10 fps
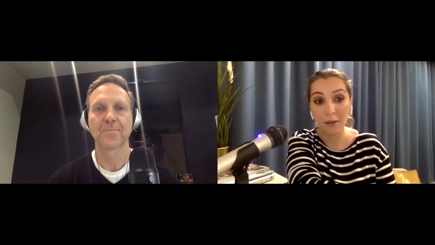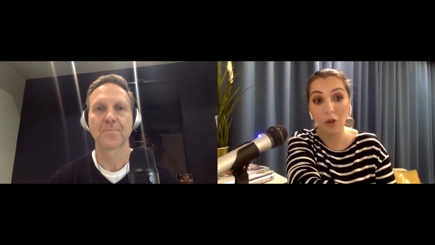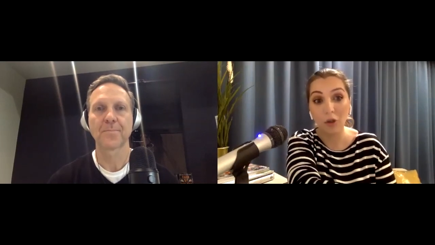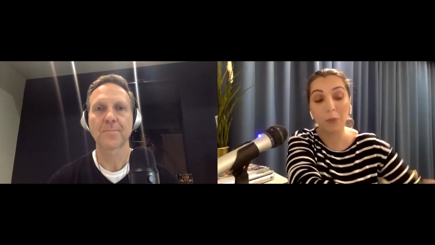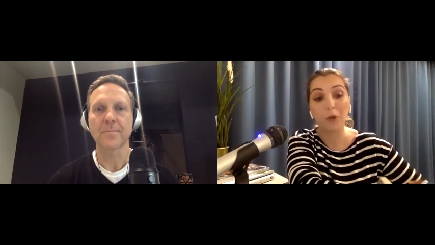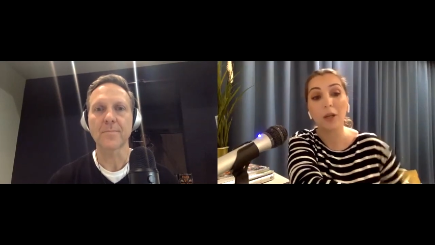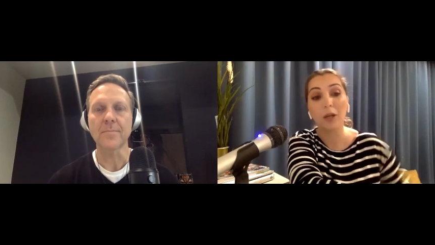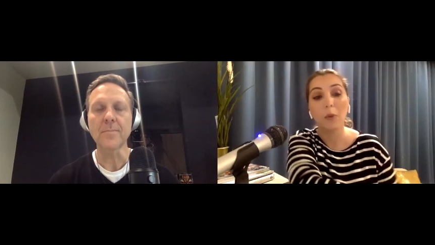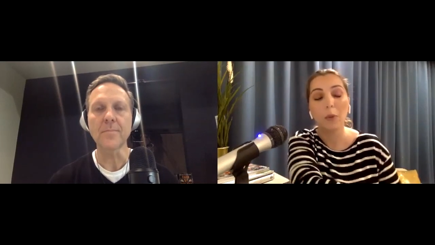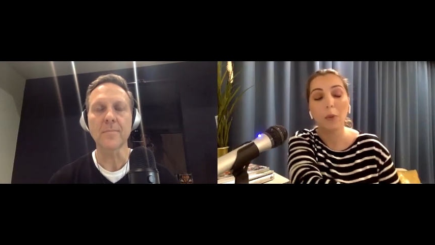Speaker 1: your book,
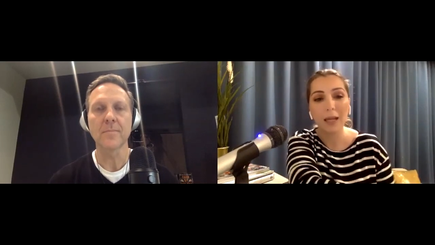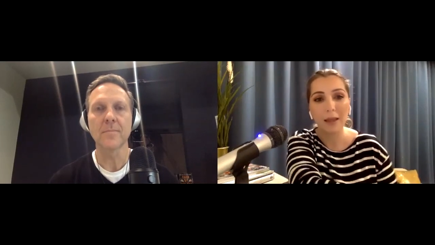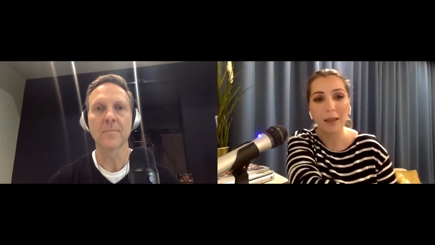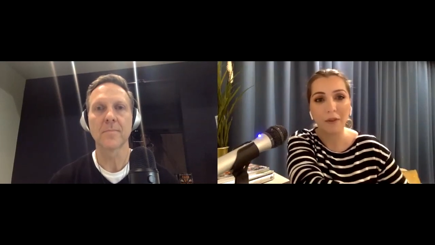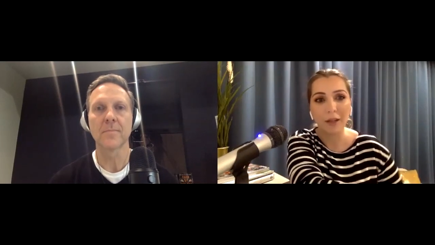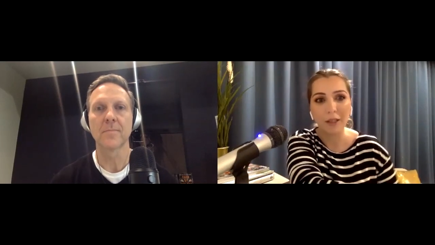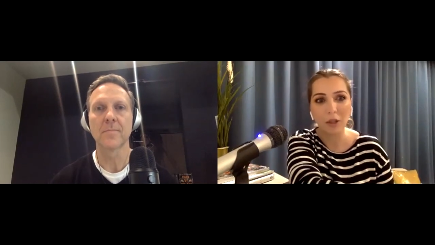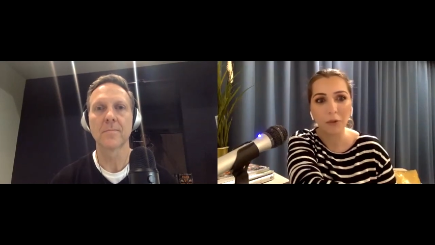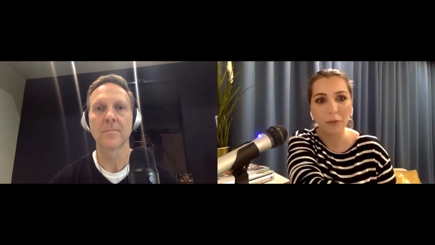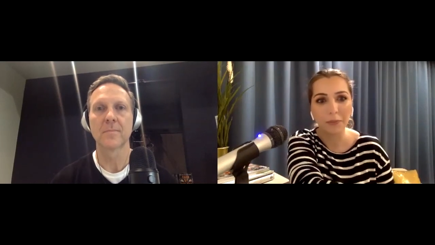where can they find
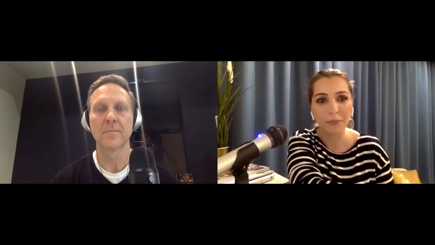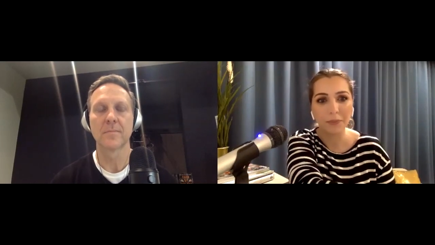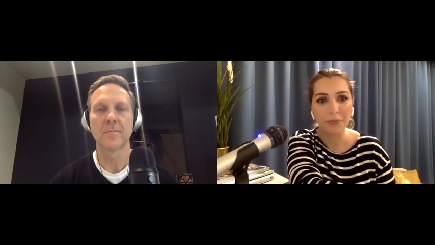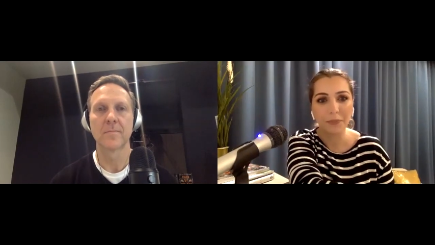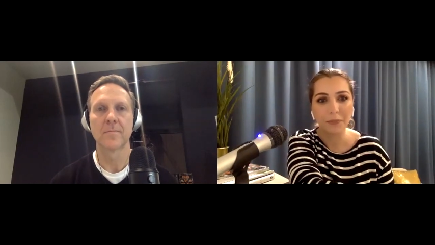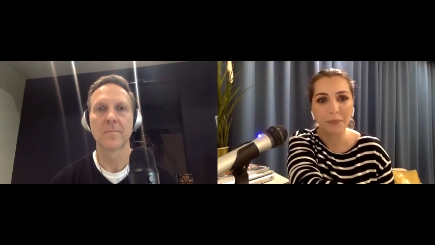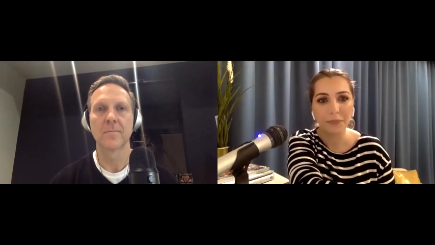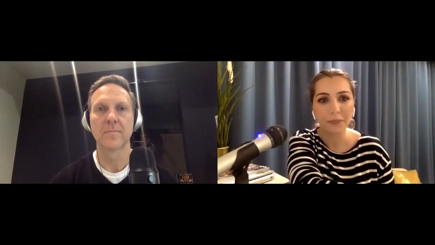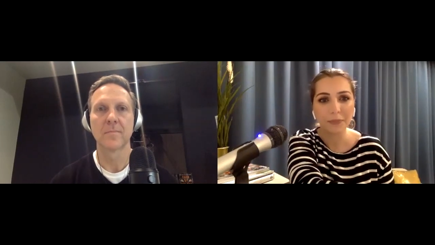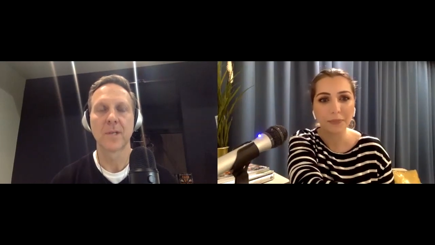you?
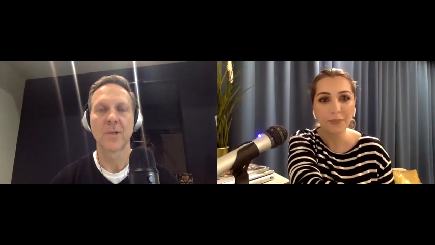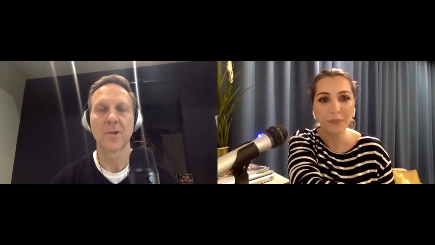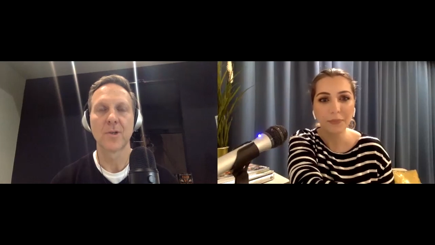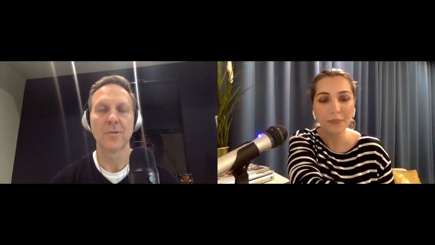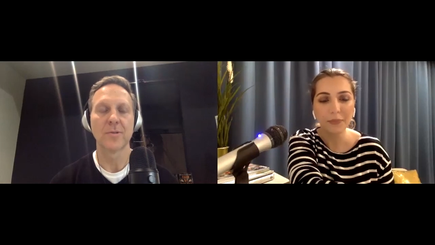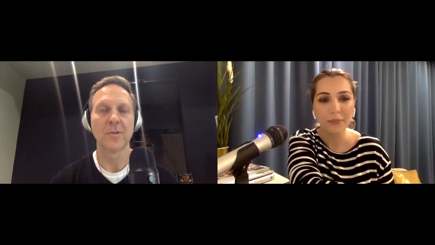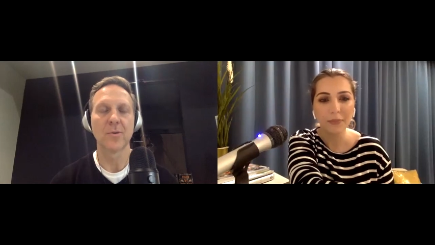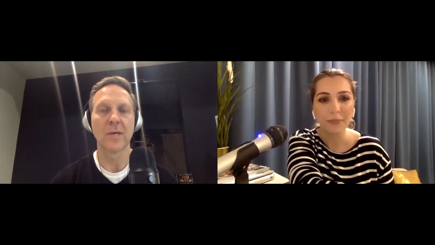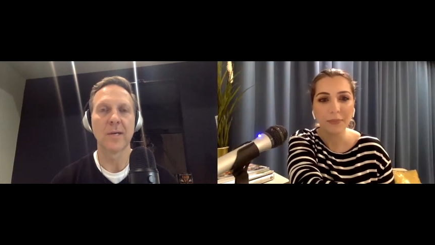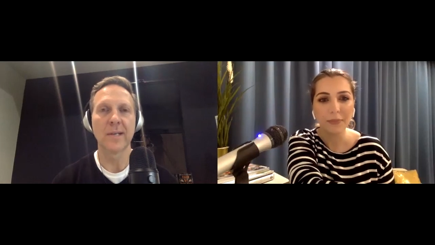
Speaker 2: Sure. So
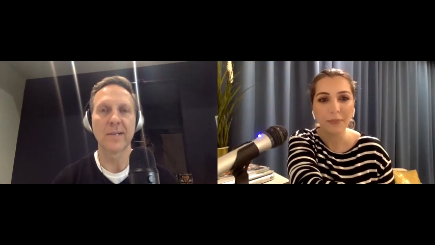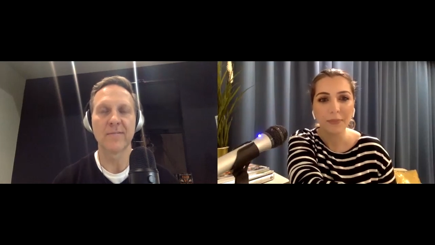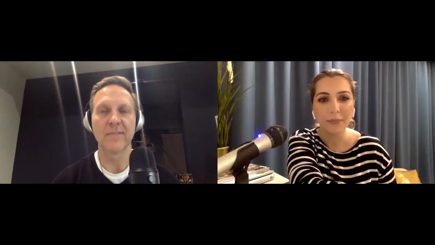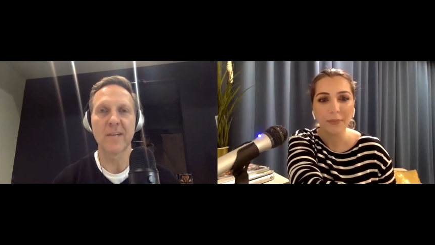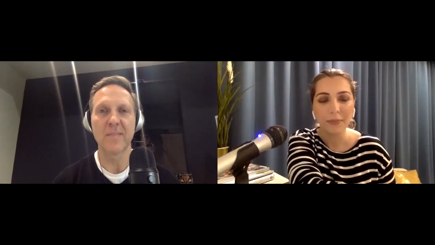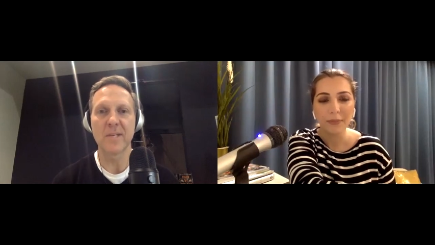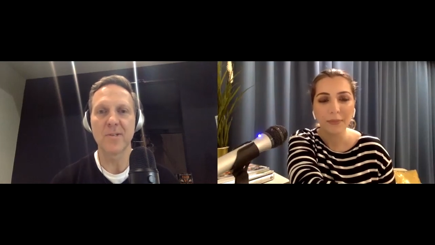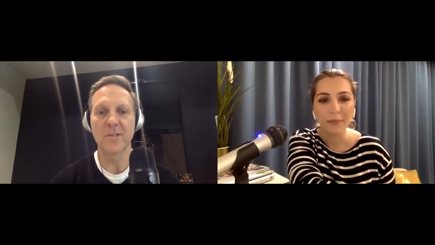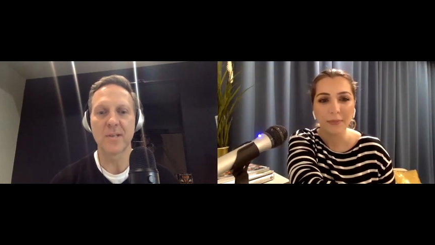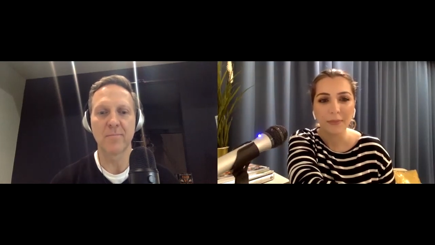uh, they can find me
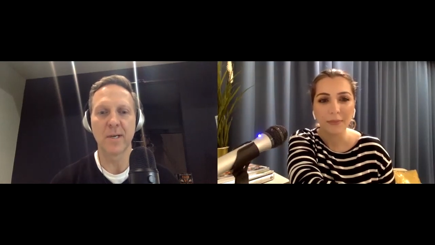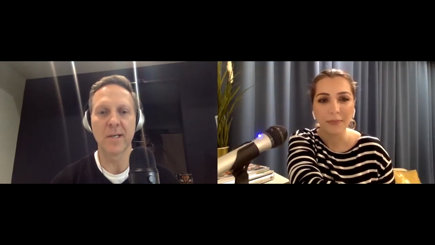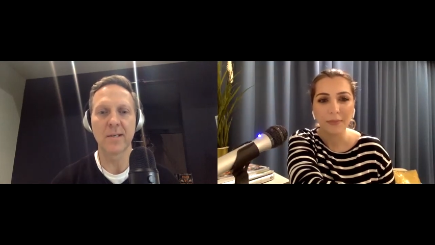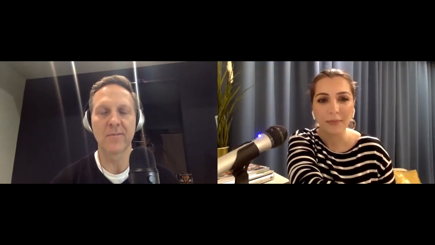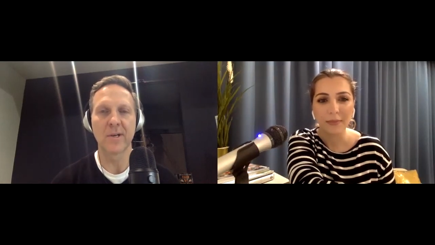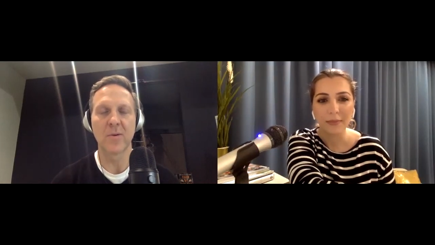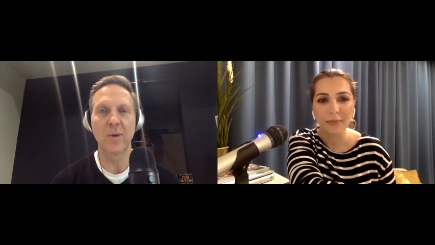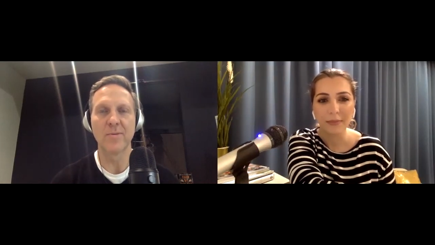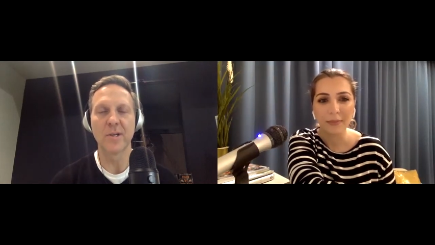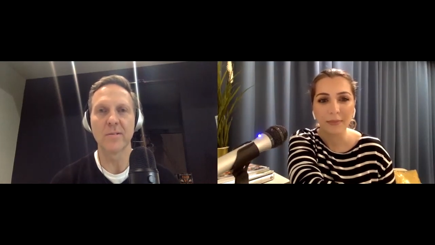just at my, I've got a
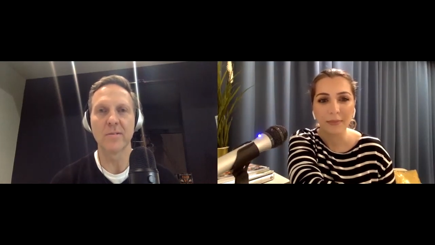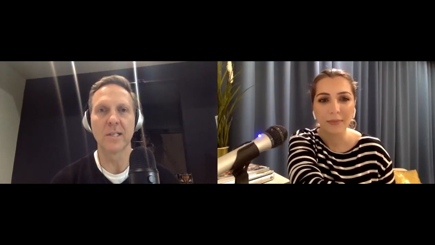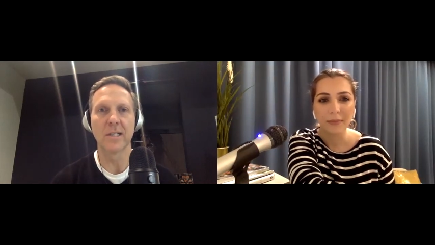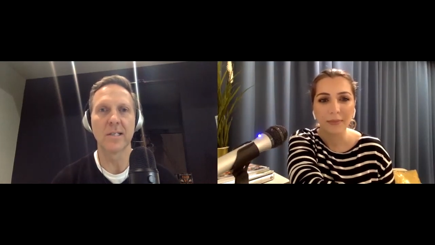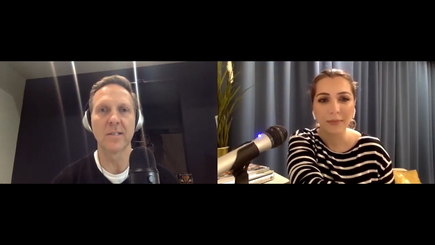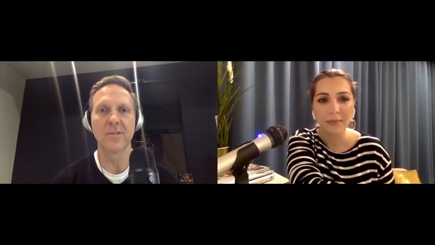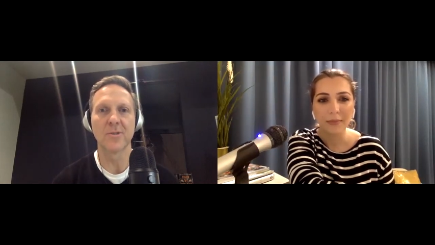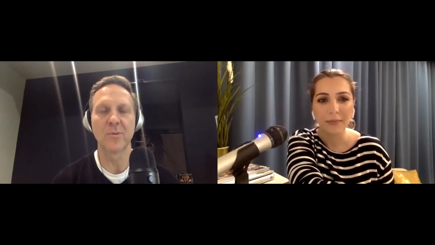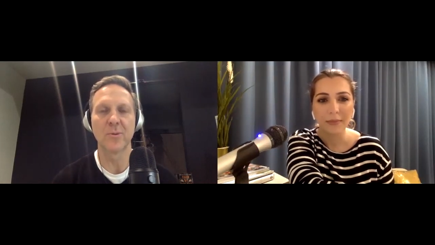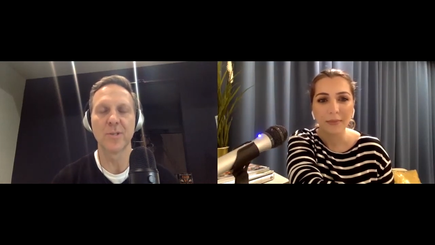website. Uh, it's
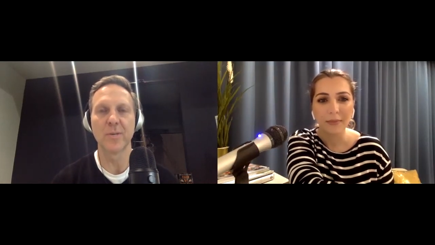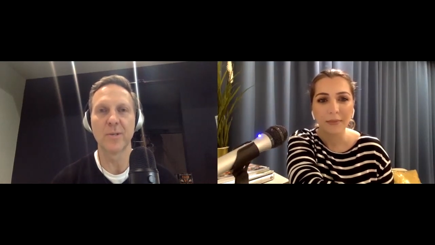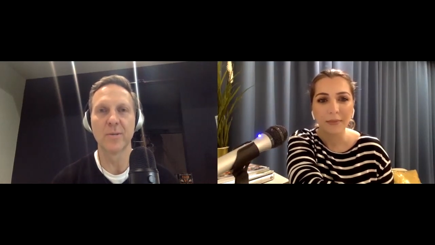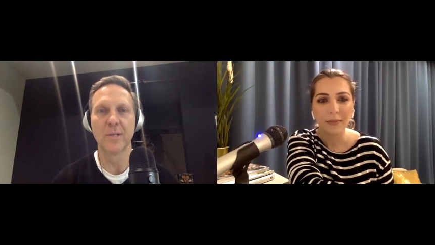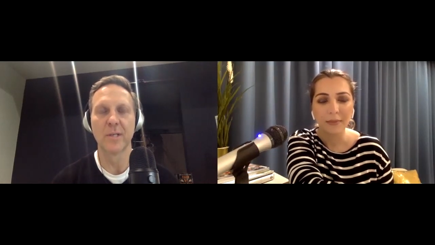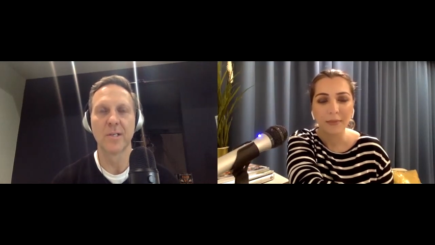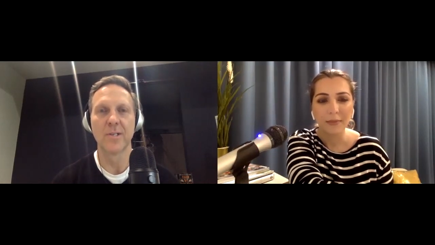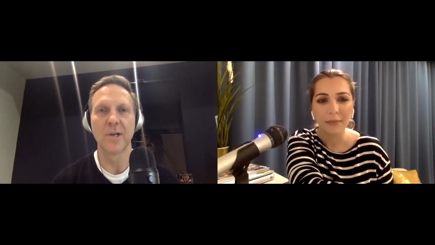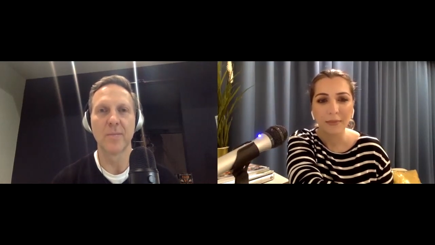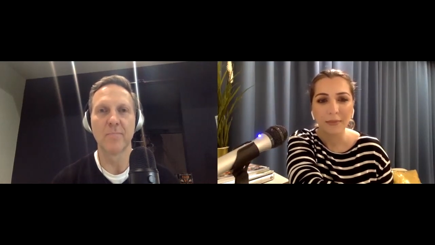w w w
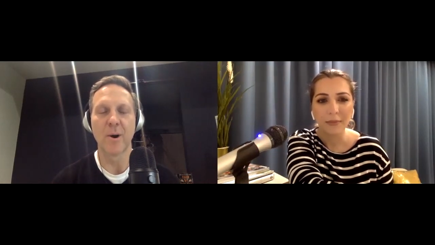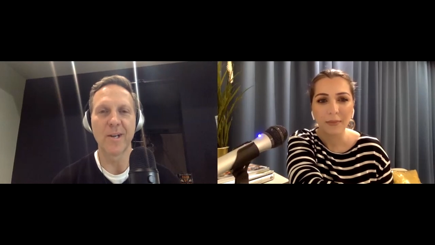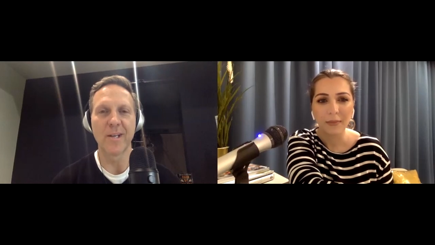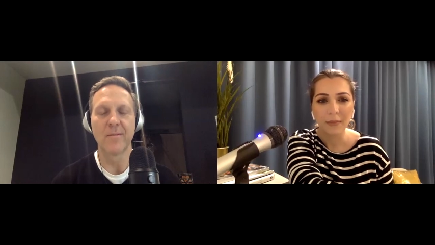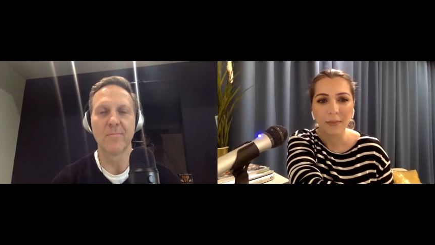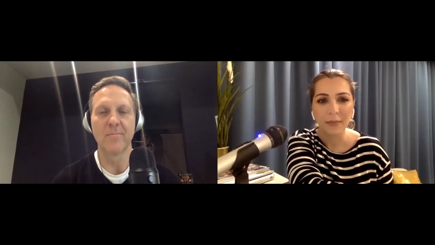dot marty